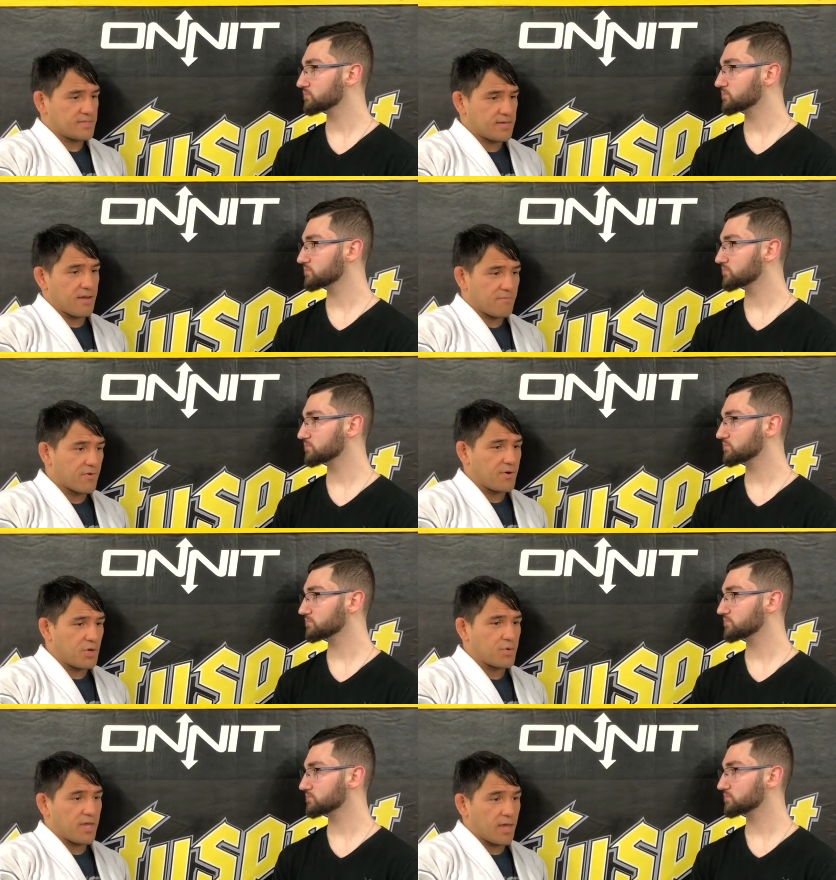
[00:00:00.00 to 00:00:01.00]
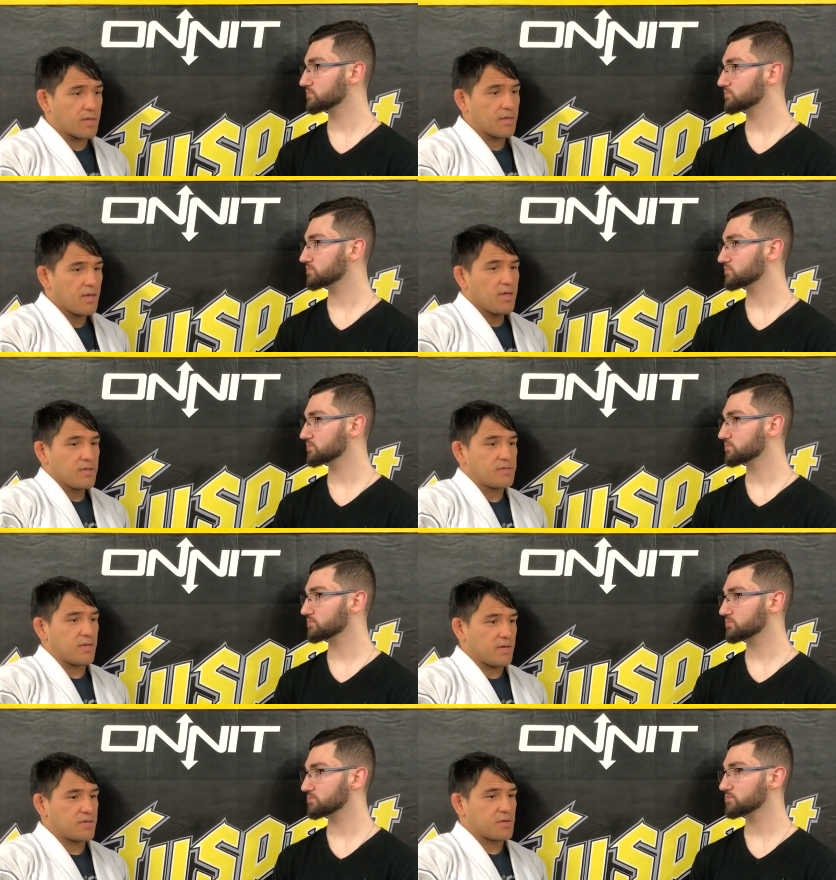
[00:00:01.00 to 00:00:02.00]
Speaker 1: It's time for a new king,
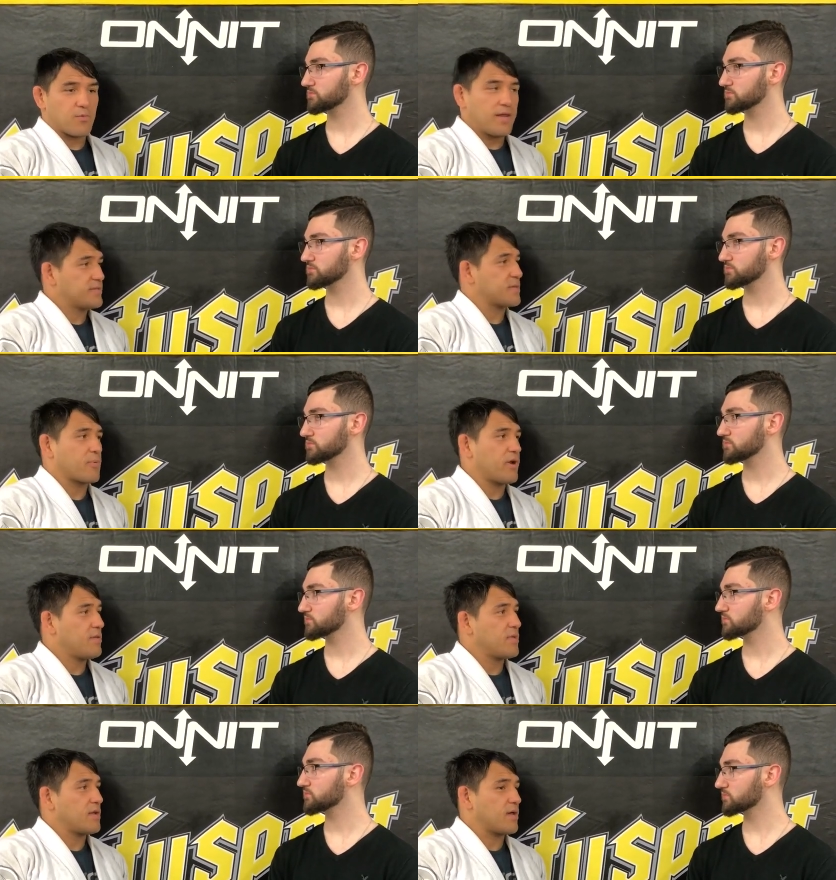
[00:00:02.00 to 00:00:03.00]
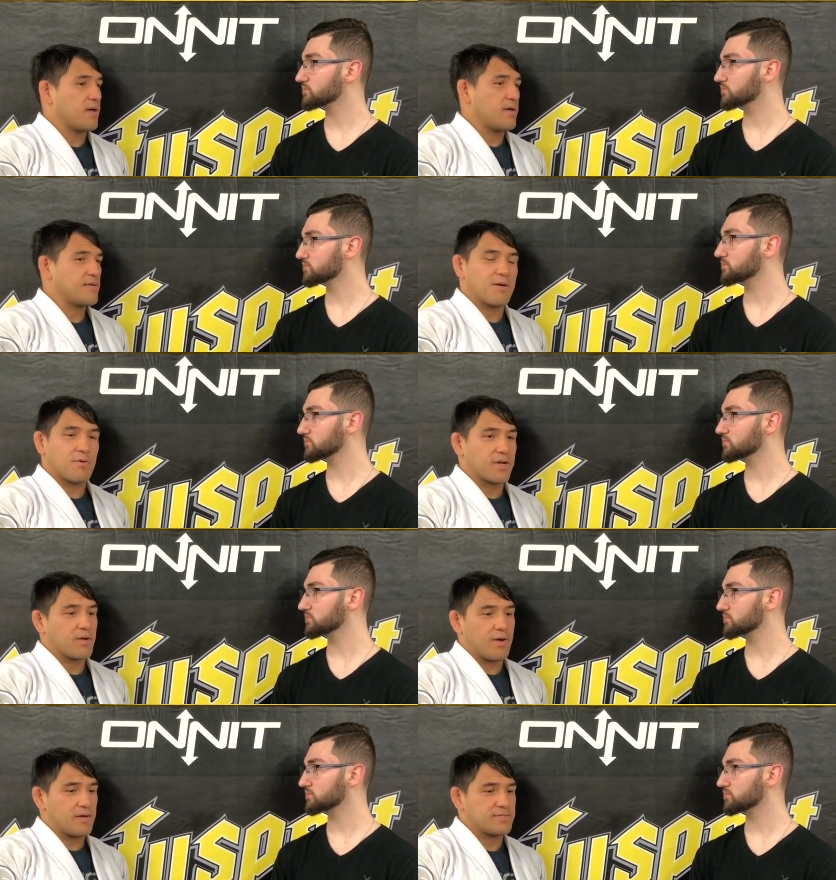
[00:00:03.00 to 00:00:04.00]
to, to reign supreme, and uh, I want to go
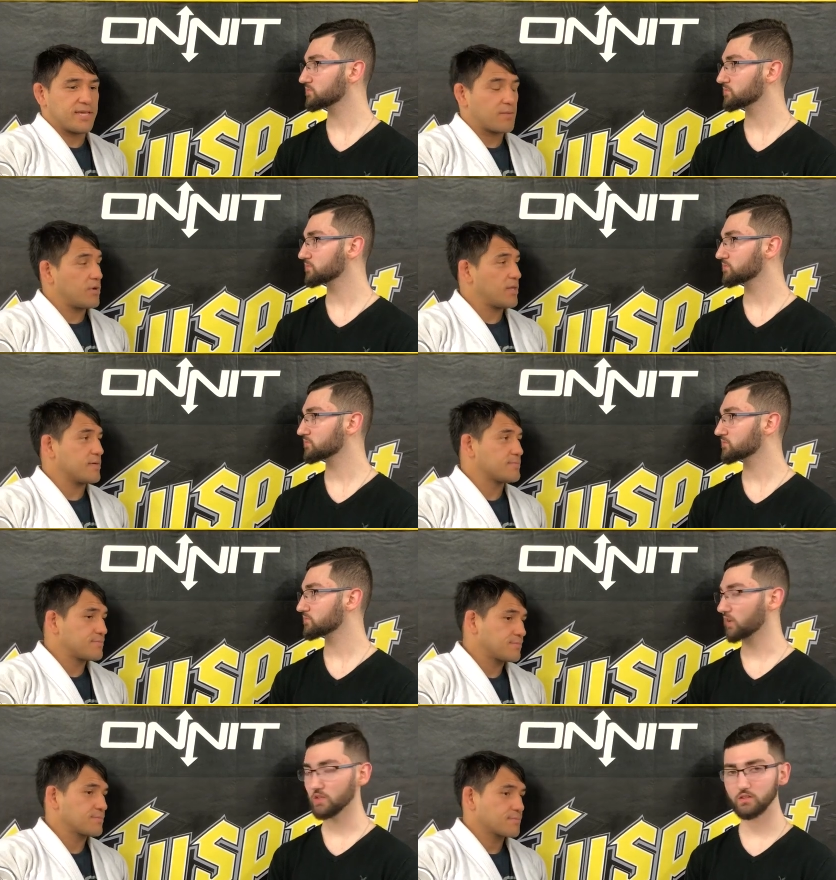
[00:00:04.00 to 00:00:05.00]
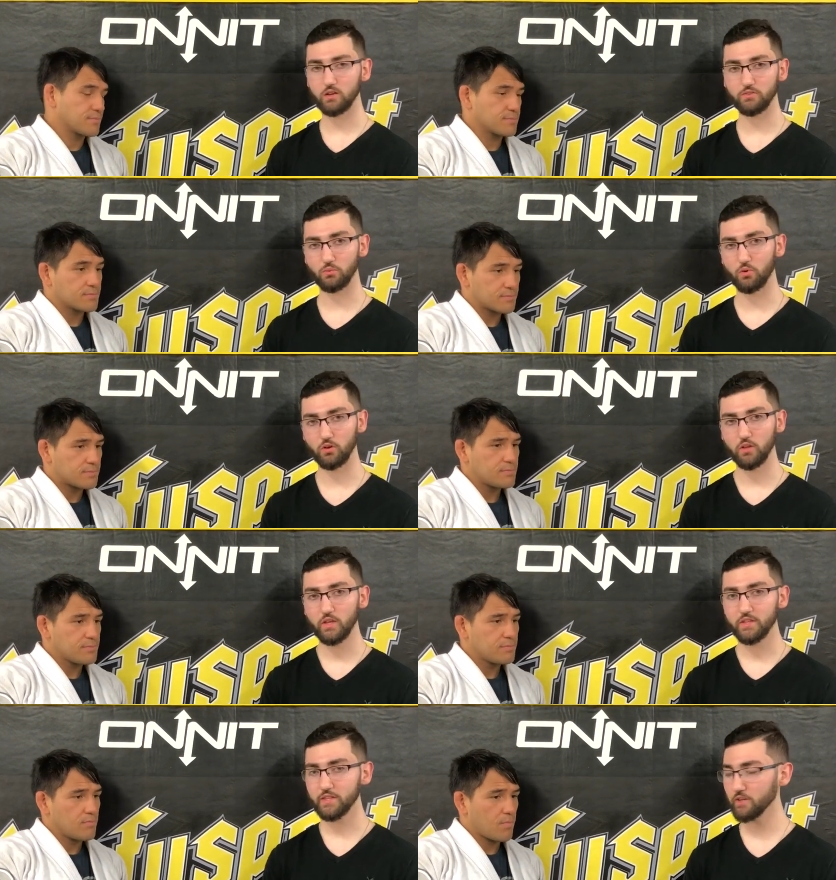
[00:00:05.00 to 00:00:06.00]
out and take them all out. I love it. Well,
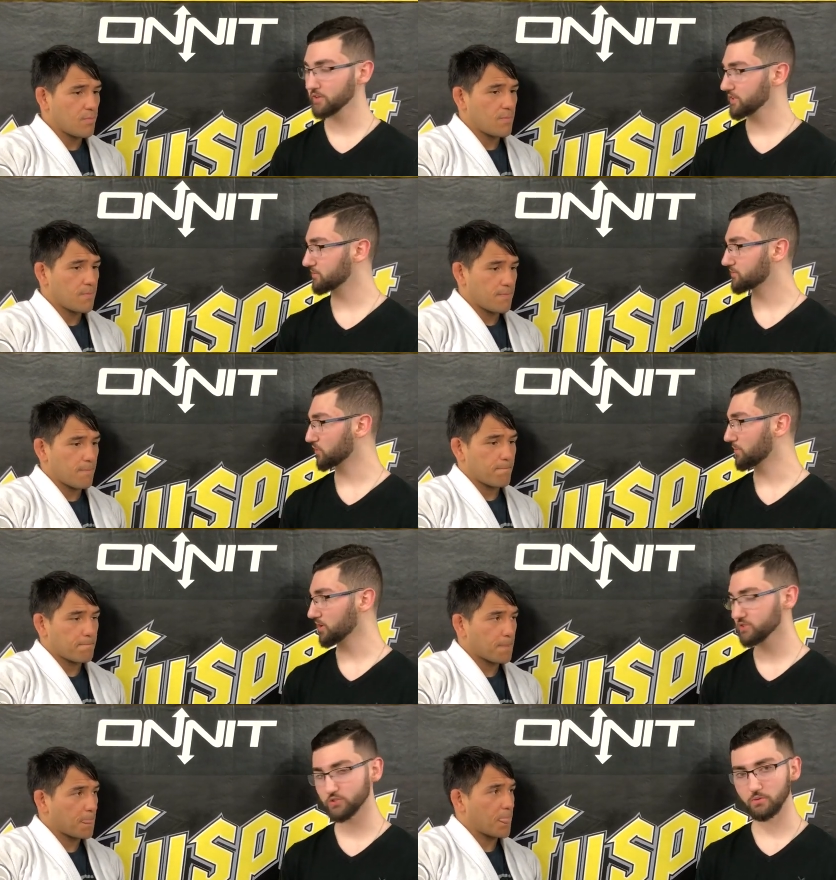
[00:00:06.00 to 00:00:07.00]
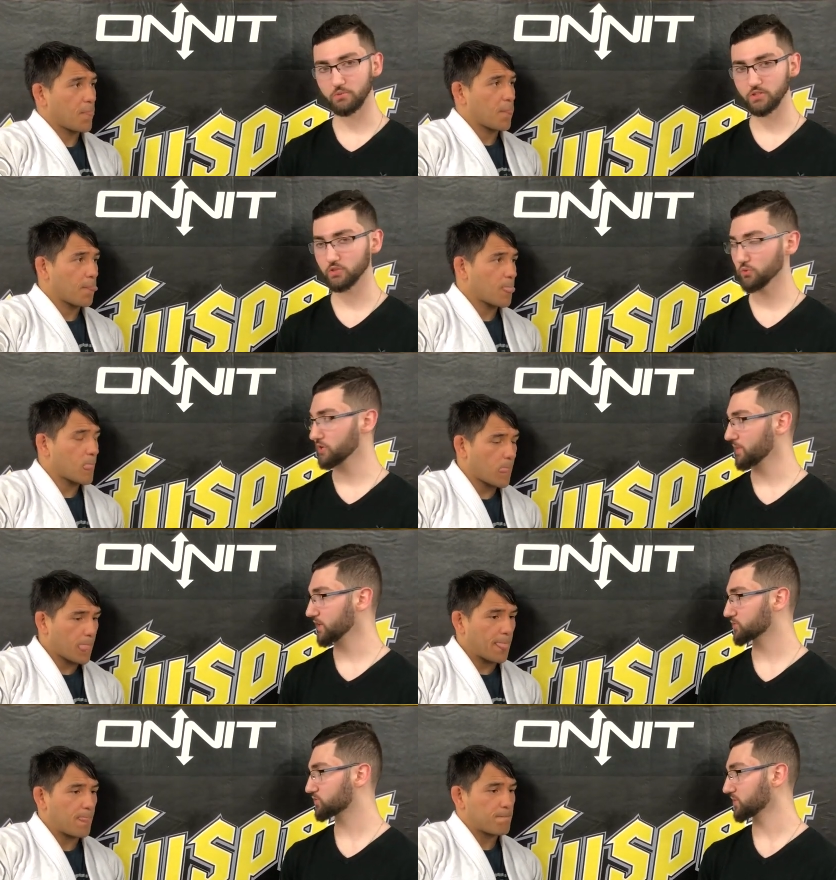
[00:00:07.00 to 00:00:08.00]
Speaker 2: they already so Bellator booked the rematch
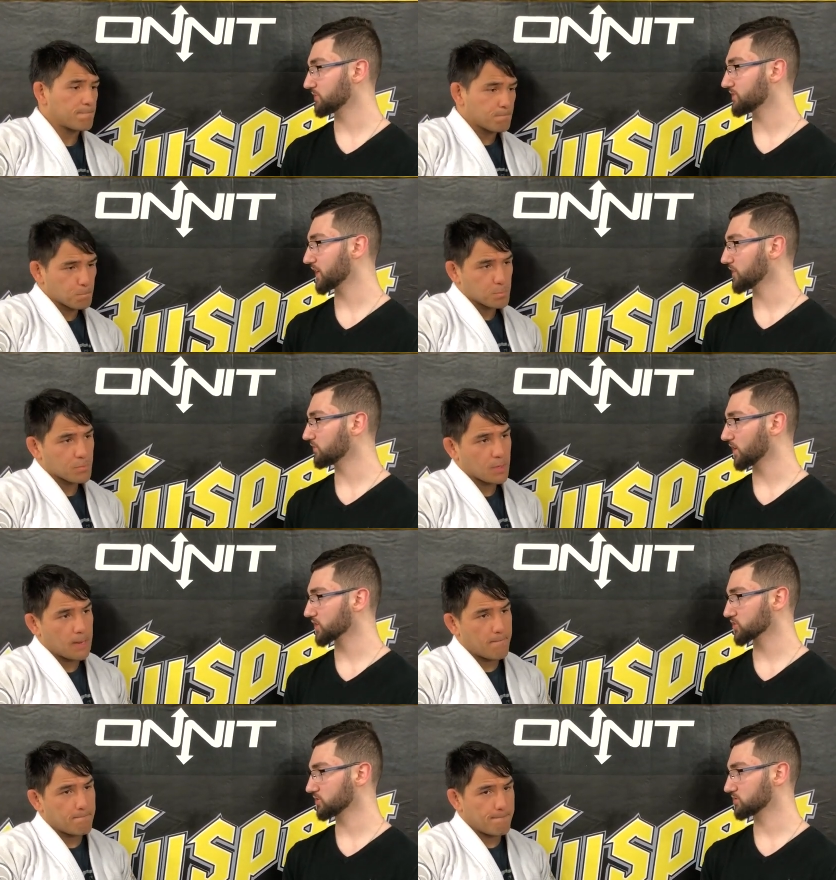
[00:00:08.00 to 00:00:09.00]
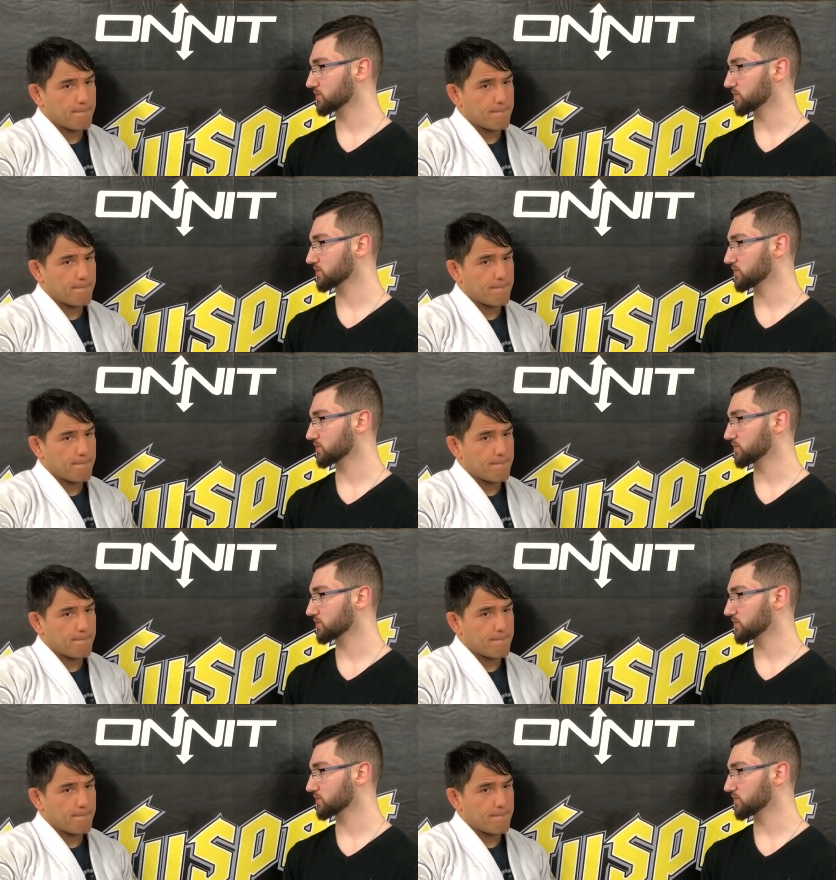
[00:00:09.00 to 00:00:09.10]
between Daniel Weichel